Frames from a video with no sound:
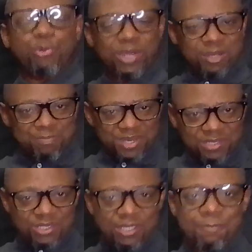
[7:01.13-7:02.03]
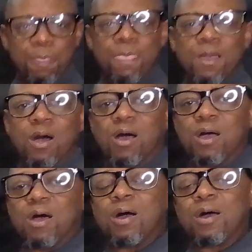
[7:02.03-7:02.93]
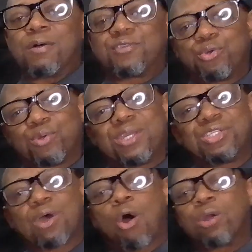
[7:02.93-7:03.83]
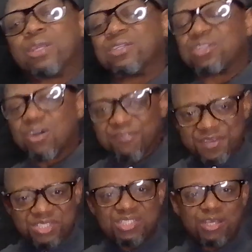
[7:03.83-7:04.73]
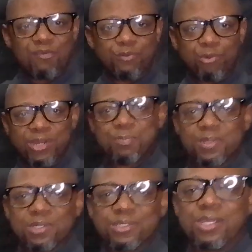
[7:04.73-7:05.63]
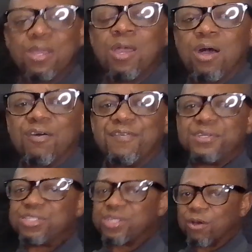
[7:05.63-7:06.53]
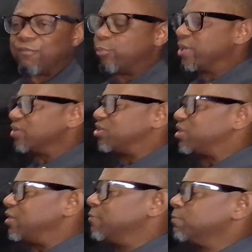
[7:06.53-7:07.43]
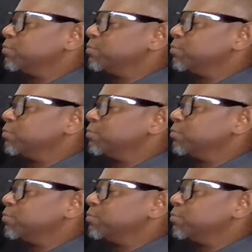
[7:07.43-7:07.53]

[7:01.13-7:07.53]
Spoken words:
credibility to his audience, of his self-credibility, of his self. We can see